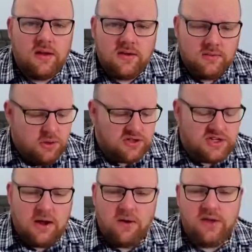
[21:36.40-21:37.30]
Put
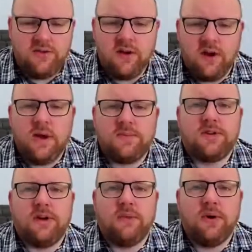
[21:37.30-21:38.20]
out, if you've got a
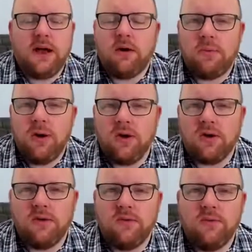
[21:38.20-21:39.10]
website, put out a blog
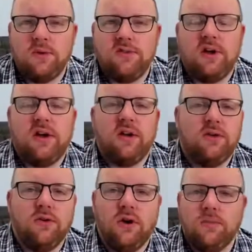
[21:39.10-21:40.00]
with
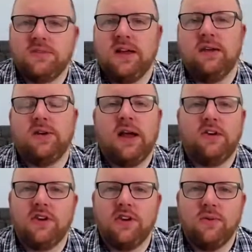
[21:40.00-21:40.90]
your update on how
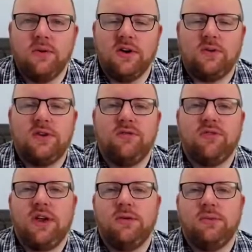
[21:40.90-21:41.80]
you're going to work when you
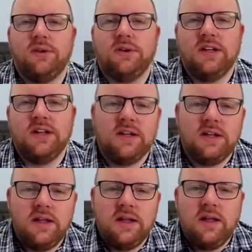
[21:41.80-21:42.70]
reopen.
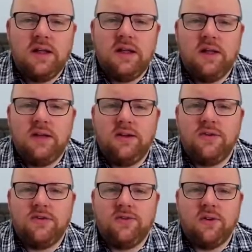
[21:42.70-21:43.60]
If
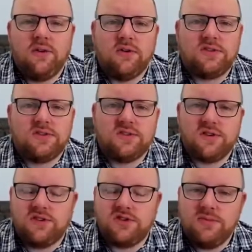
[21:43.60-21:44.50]
you've got
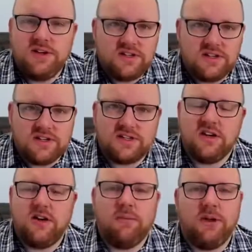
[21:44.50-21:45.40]
social media,
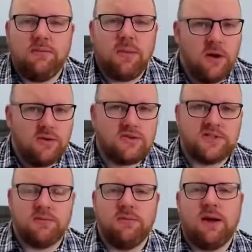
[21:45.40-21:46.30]
start putting posts
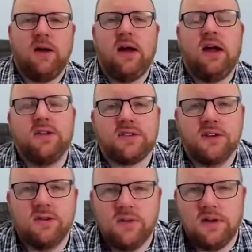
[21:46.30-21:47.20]
up about how it's going
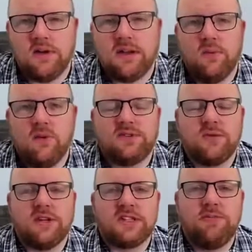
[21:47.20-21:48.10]
to work, what to
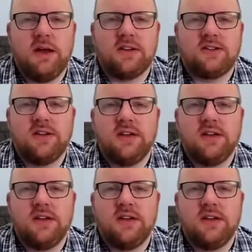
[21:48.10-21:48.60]
expect.